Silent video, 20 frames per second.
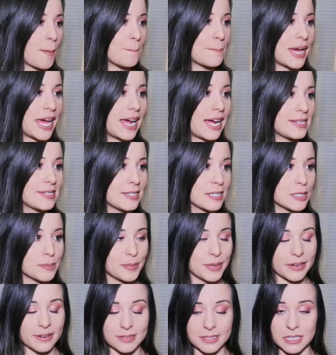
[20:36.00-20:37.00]
past
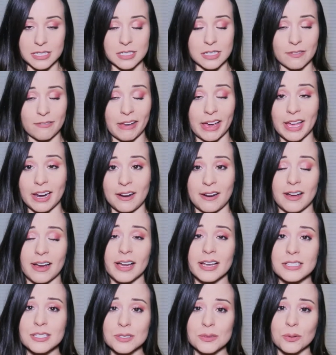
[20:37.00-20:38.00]
experiences I've had in
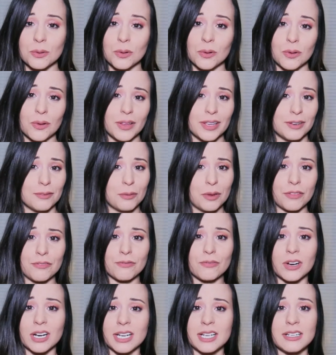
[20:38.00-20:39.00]
high school and
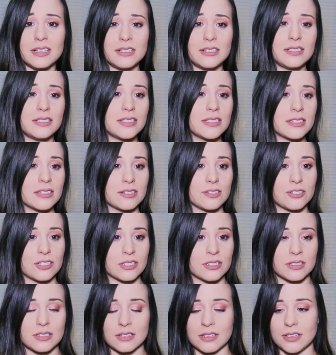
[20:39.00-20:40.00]
with friends and
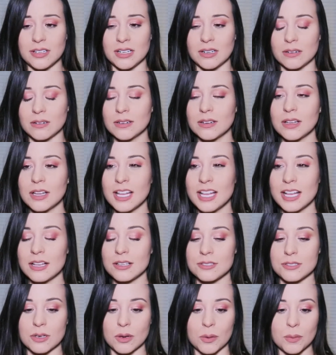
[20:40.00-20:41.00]
just, you know,
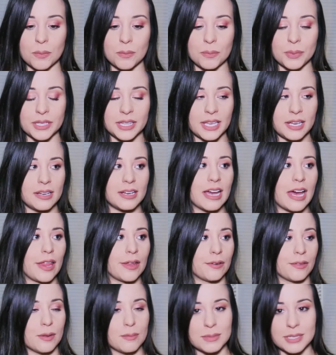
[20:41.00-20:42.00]
so, but they
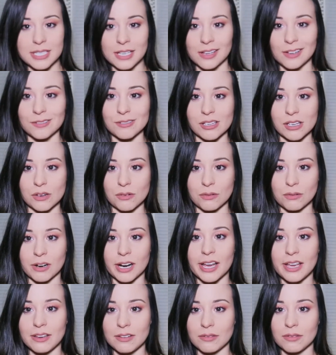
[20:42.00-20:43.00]
gathered themselves like
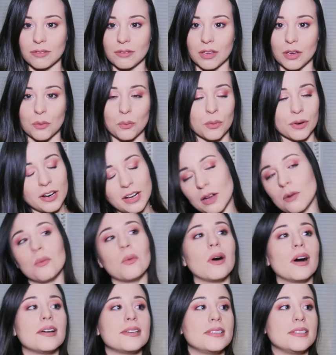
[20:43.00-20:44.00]
right like where I
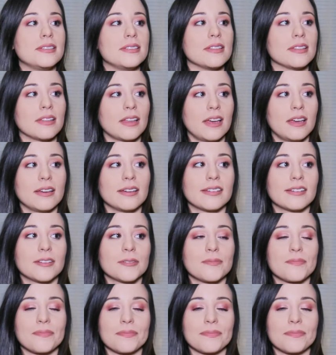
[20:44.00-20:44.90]
was, and like